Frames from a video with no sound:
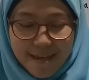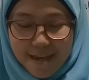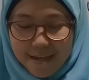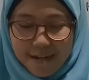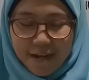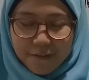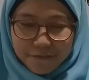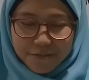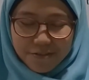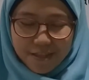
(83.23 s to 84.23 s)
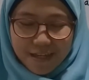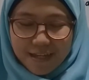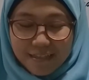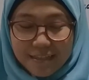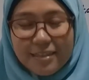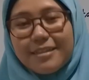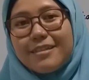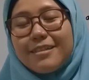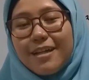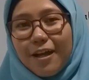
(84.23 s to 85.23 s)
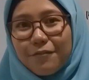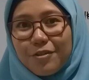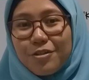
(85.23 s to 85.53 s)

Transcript: And after that, after